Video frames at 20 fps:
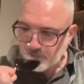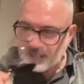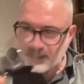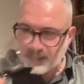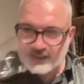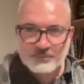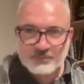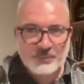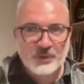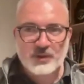
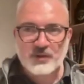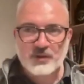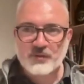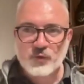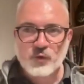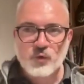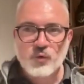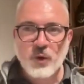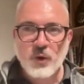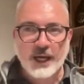It's
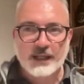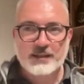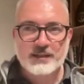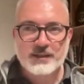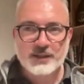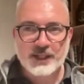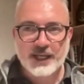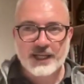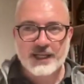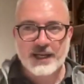beautiful weight.
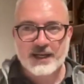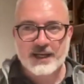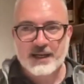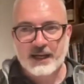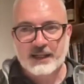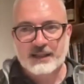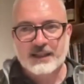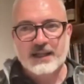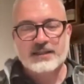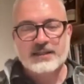Again, I
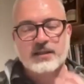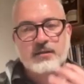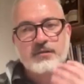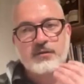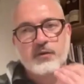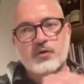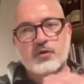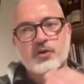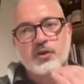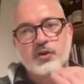like that kind of
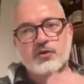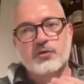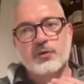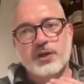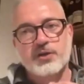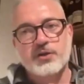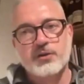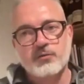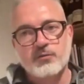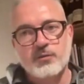
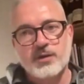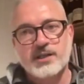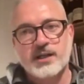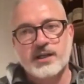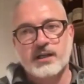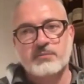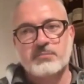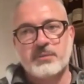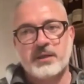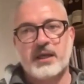concentration
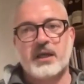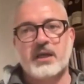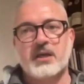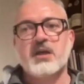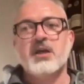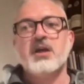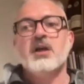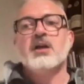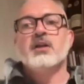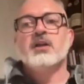without being
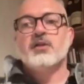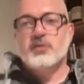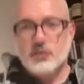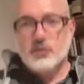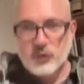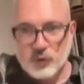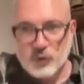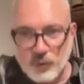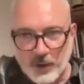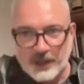
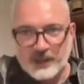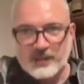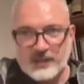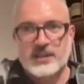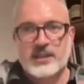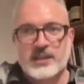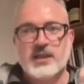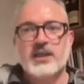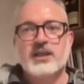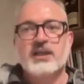too
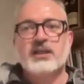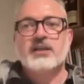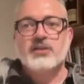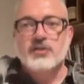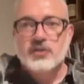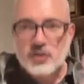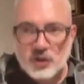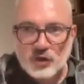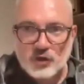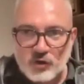weighty,
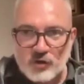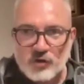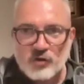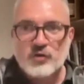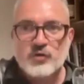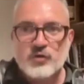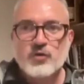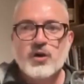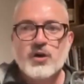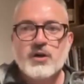
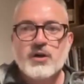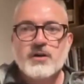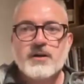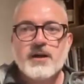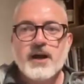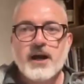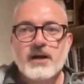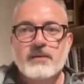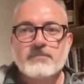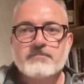too
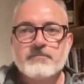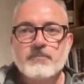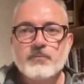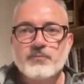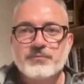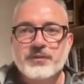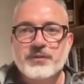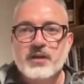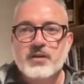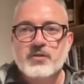
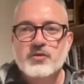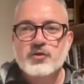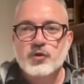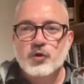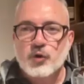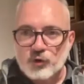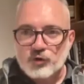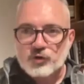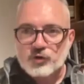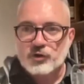
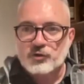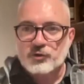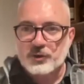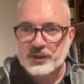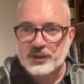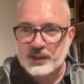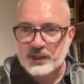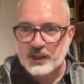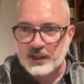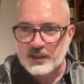
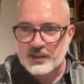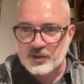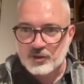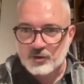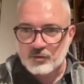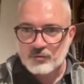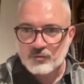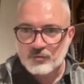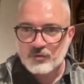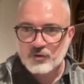concentrated, and
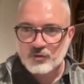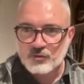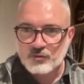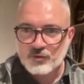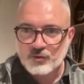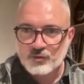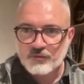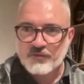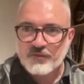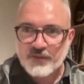too
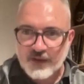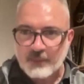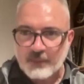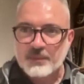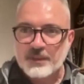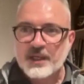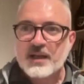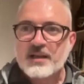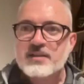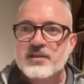
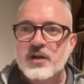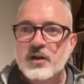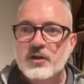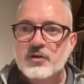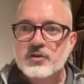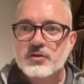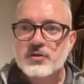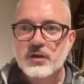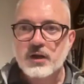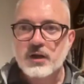flabby as
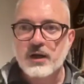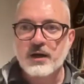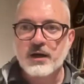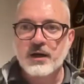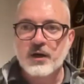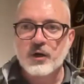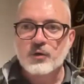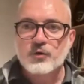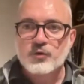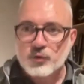such,
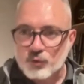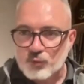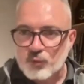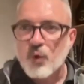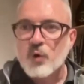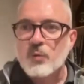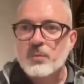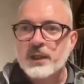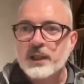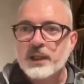or too
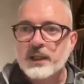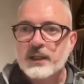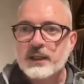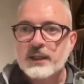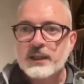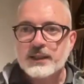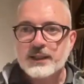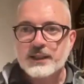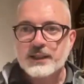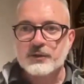wobbly.
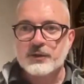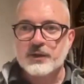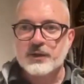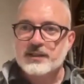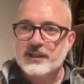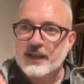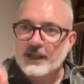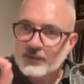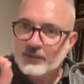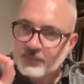You know, it
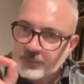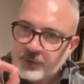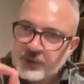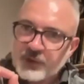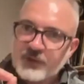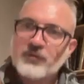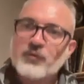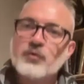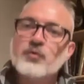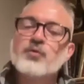has a
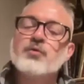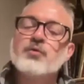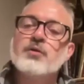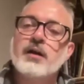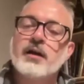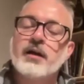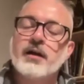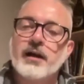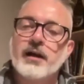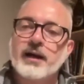beautiful
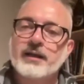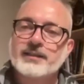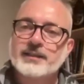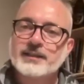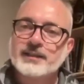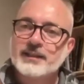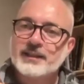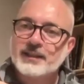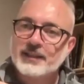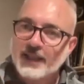
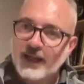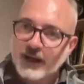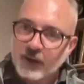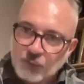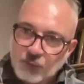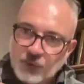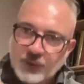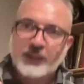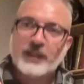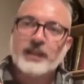acidity that
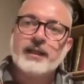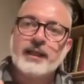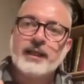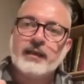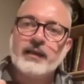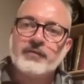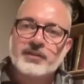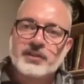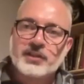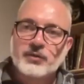really
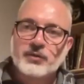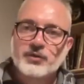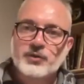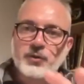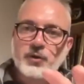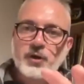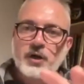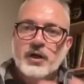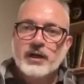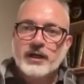lifts.
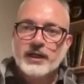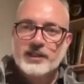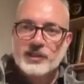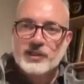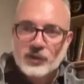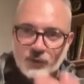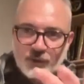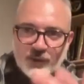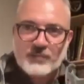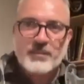So it's
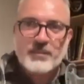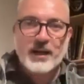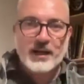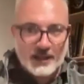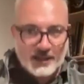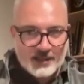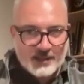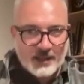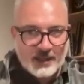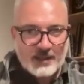all in
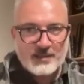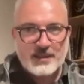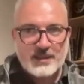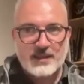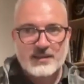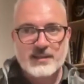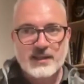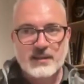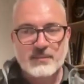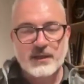balance, as
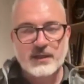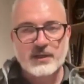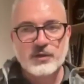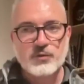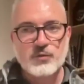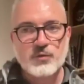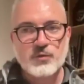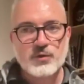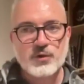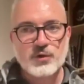Csaba
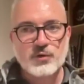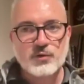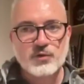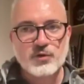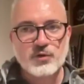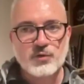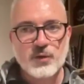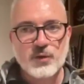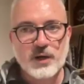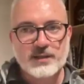
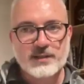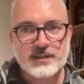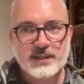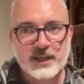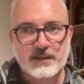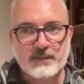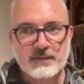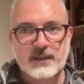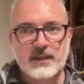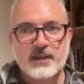you were
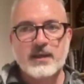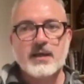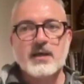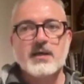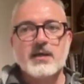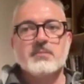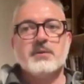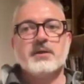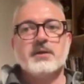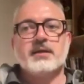saying.
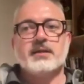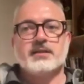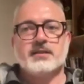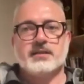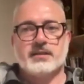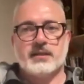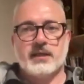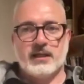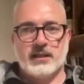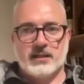But
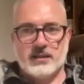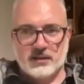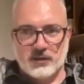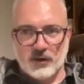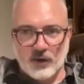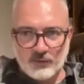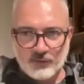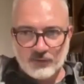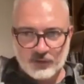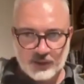it's
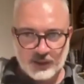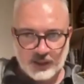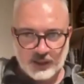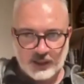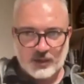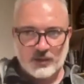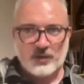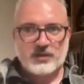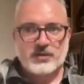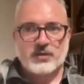obviously, you
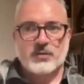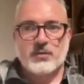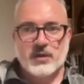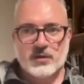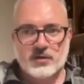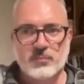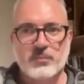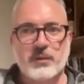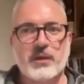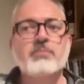know,
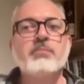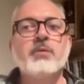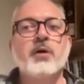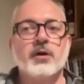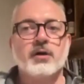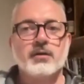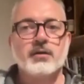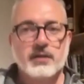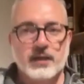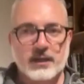it's a big boy.
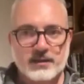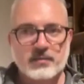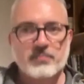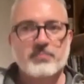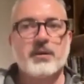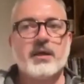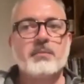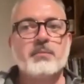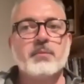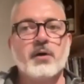It's a
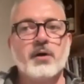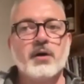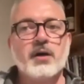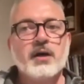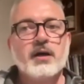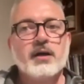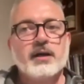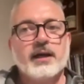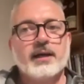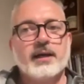big boy.
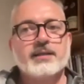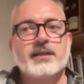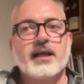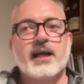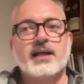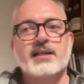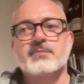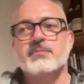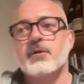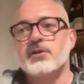It's
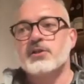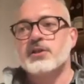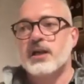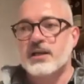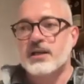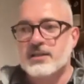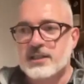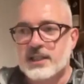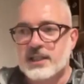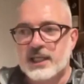as much
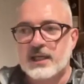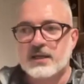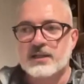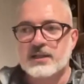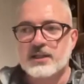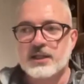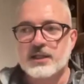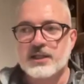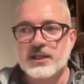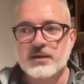as
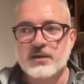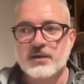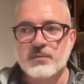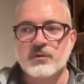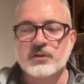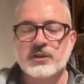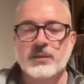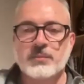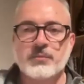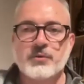the
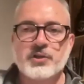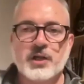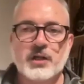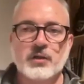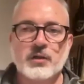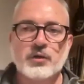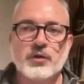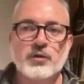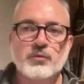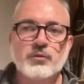
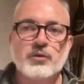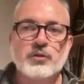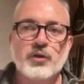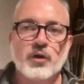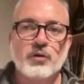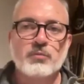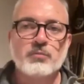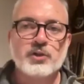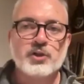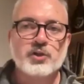Montepulciano you would
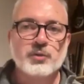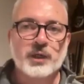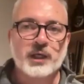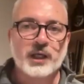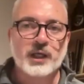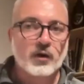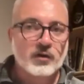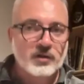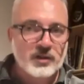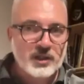almost
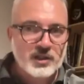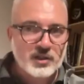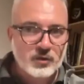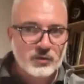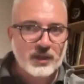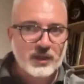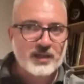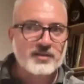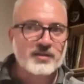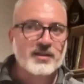drinking on its
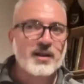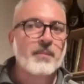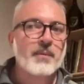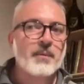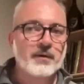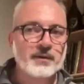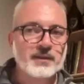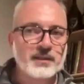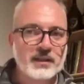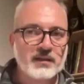own as an
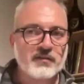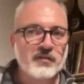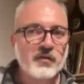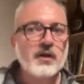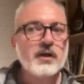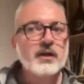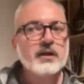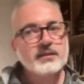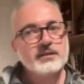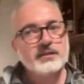aperitif.
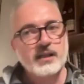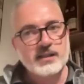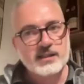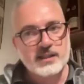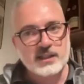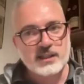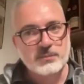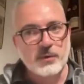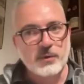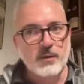This
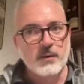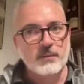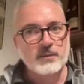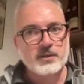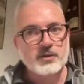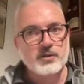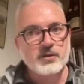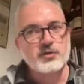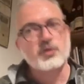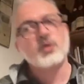is probably
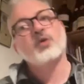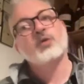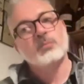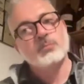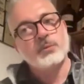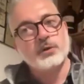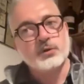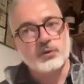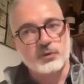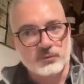the second
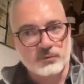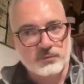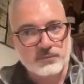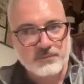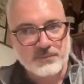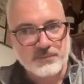bottle.